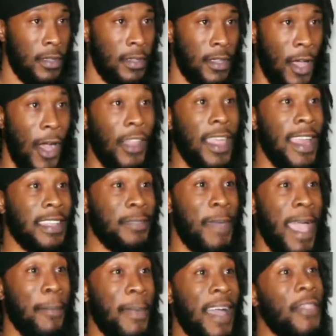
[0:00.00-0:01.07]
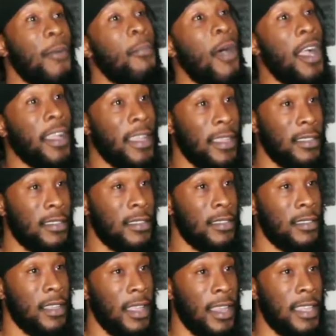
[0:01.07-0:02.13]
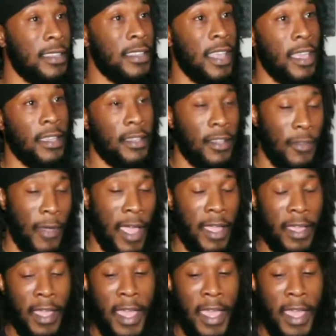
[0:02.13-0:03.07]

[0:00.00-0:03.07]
All that is backed by the markets, let's say, right?